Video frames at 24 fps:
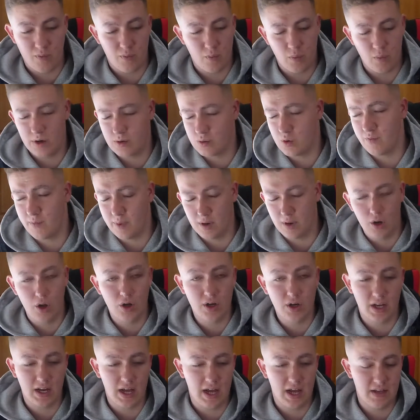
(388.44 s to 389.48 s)
which we've been
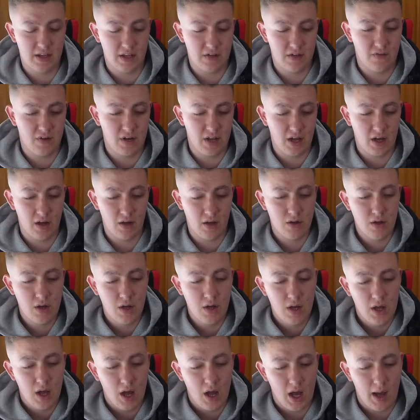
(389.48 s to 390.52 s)
looking at in this video,
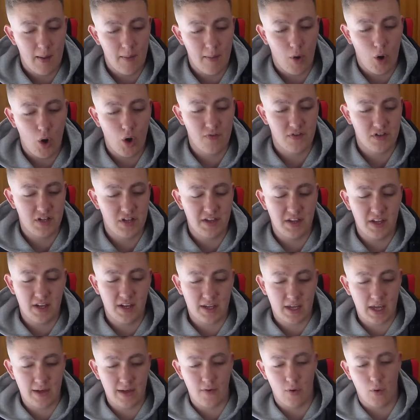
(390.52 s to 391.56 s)
um, I obviously did a
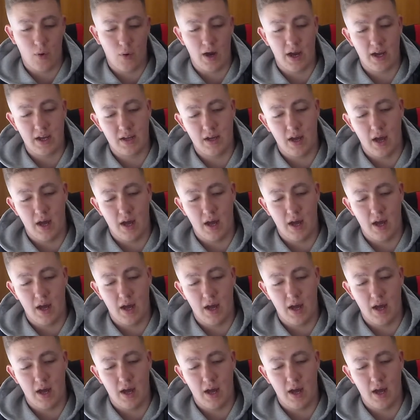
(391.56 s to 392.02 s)
giveaway,